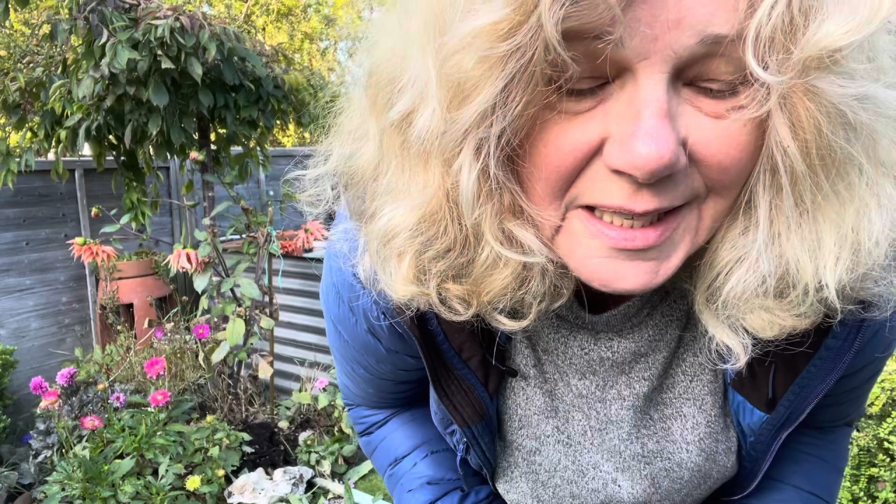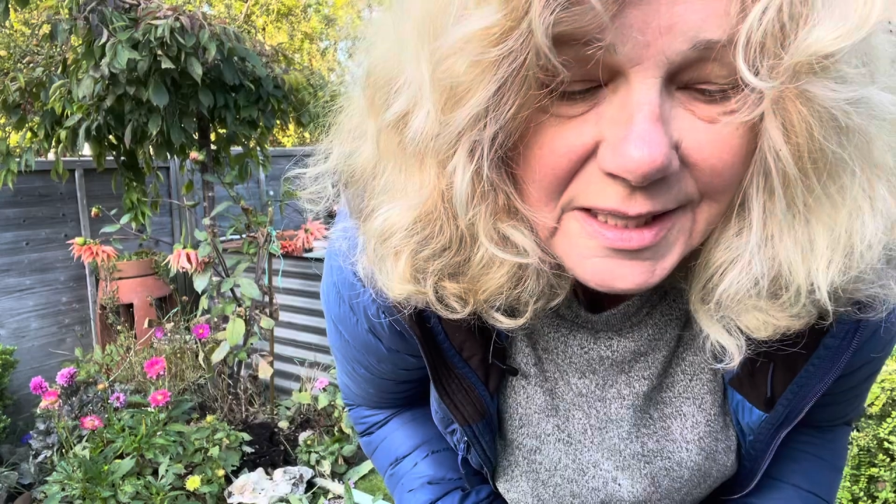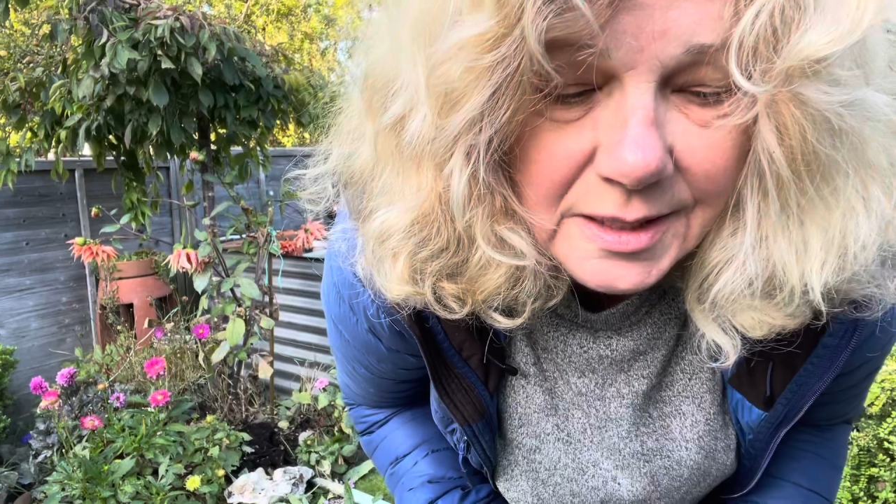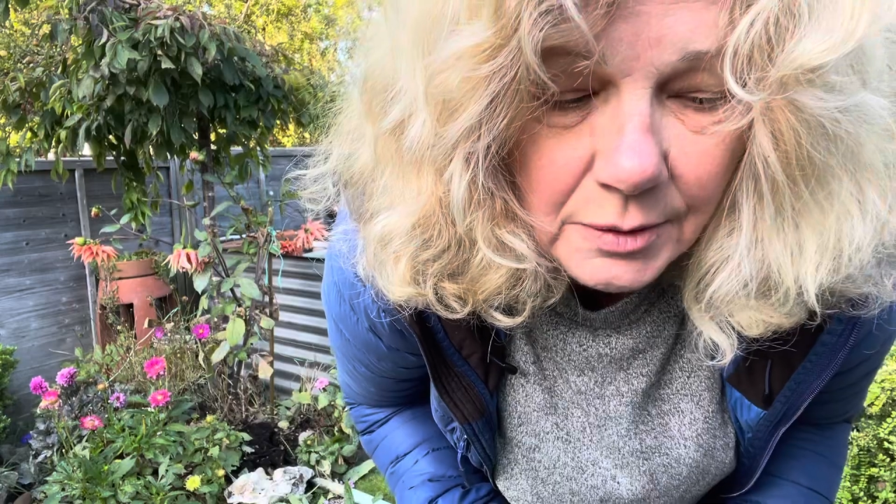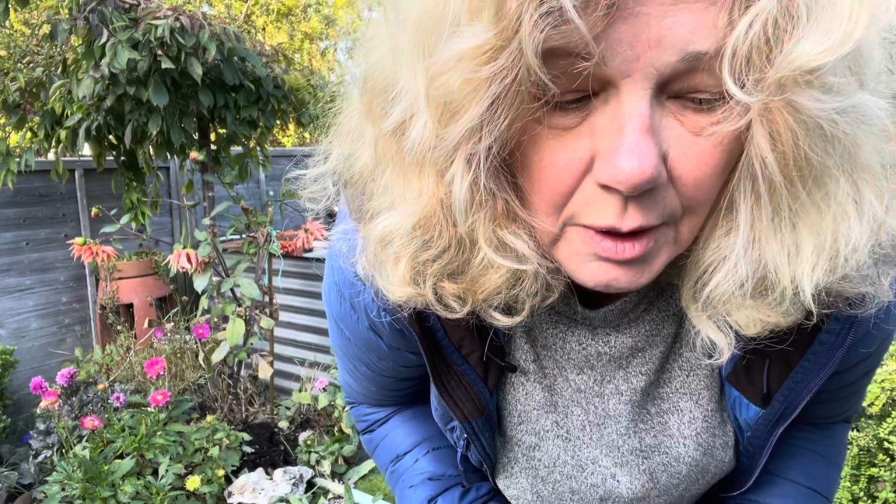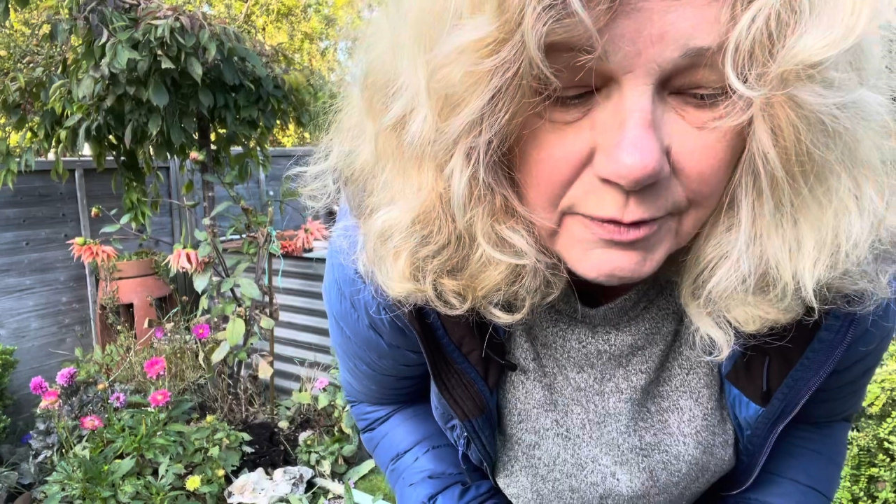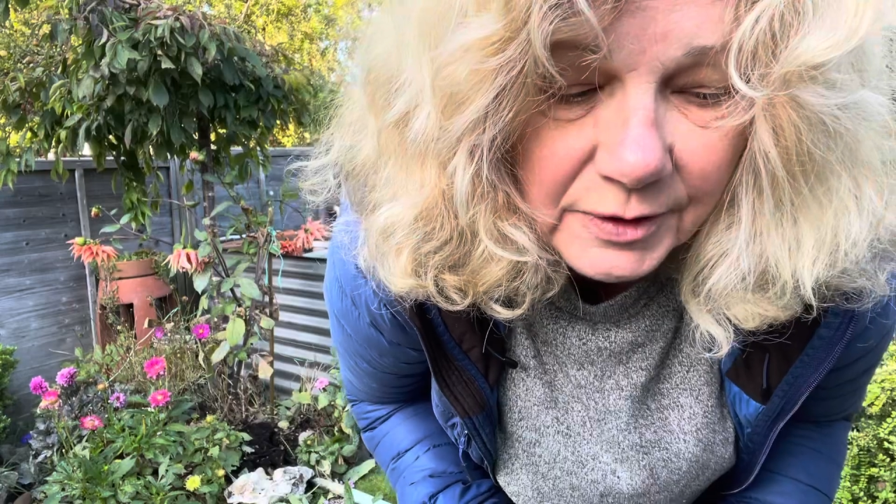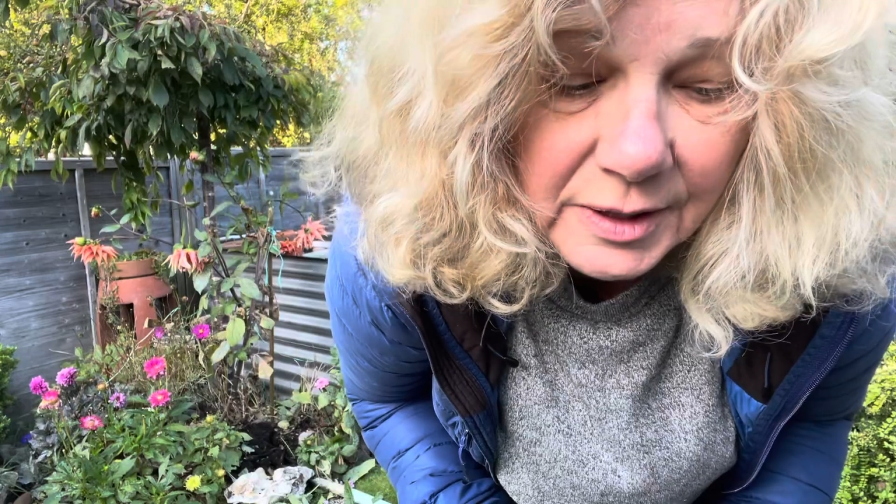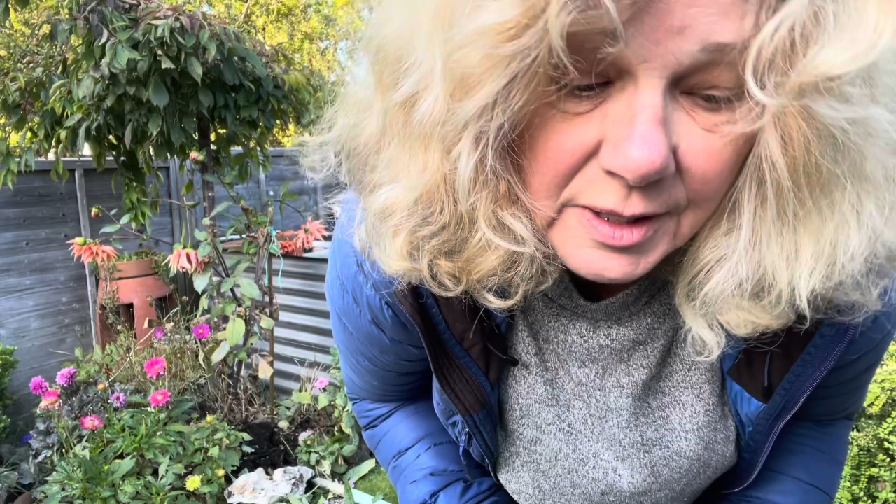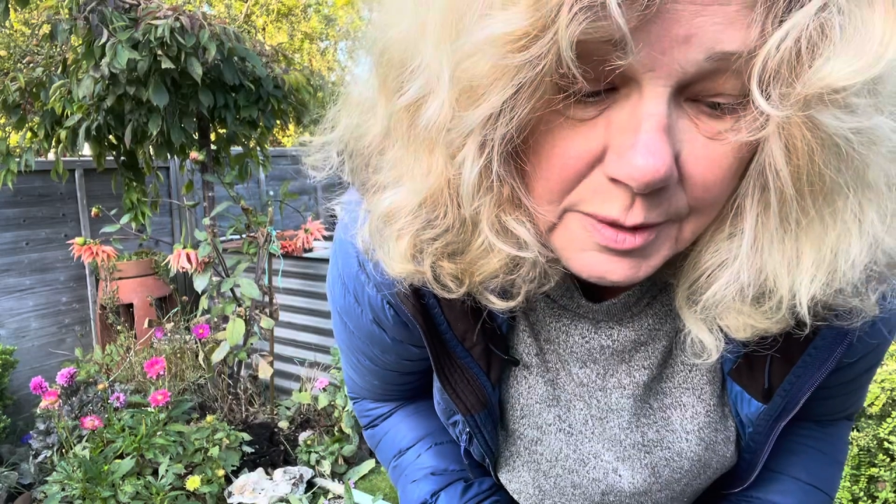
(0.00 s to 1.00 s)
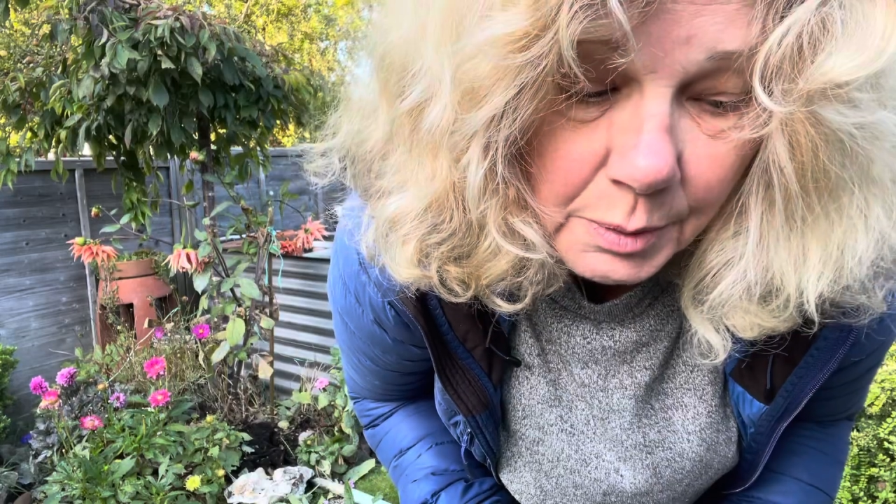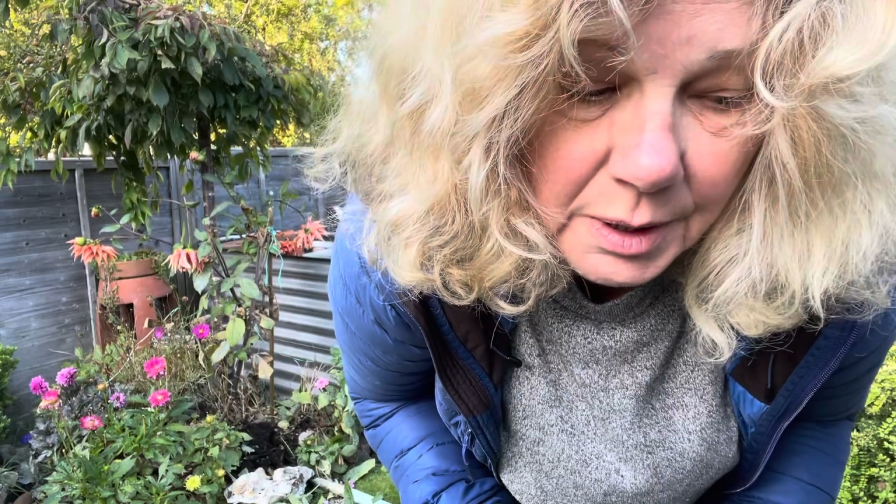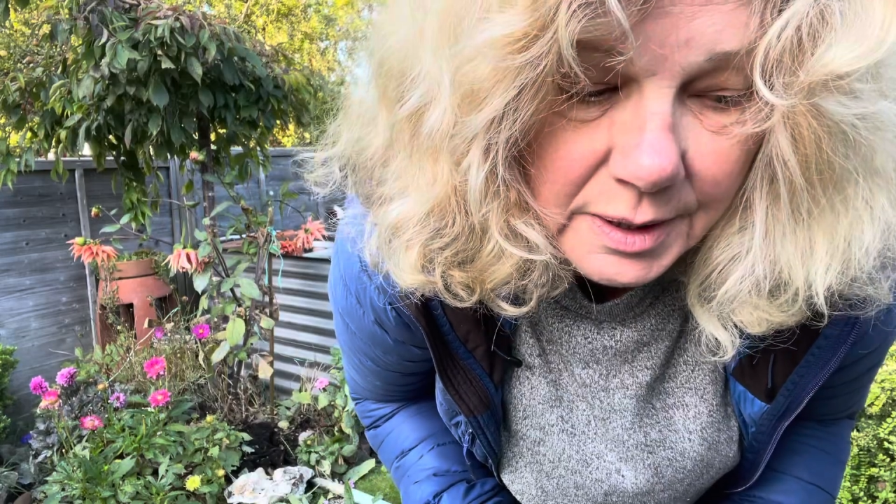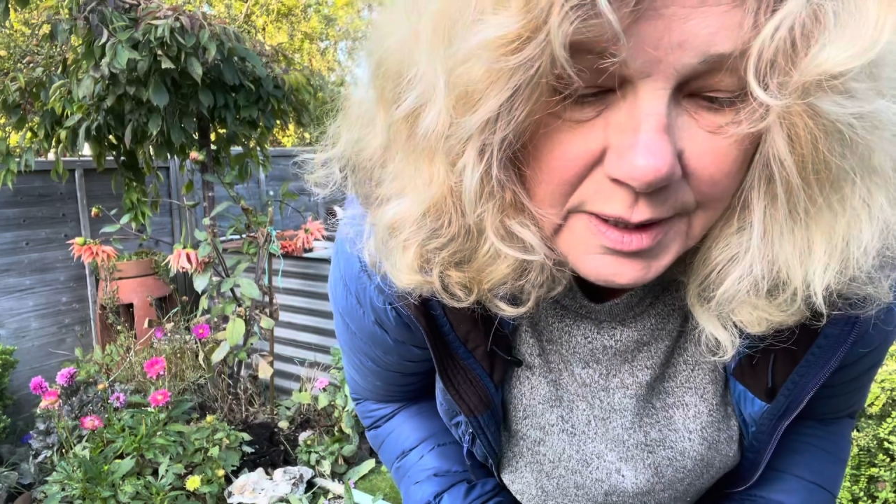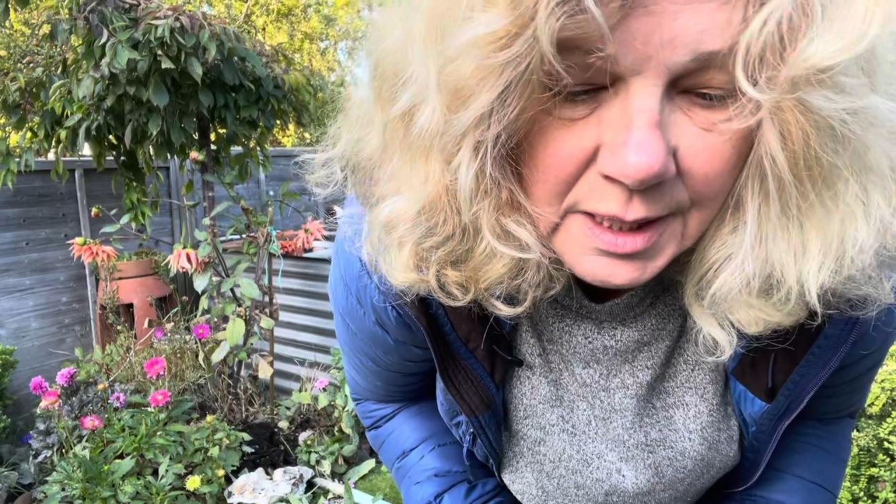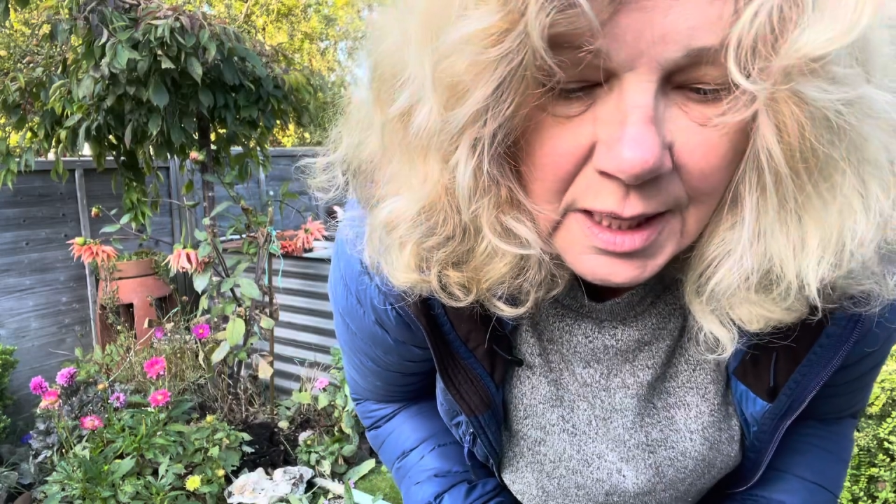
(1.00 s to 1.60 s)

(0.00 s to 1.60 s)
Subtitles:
so hopefully this works.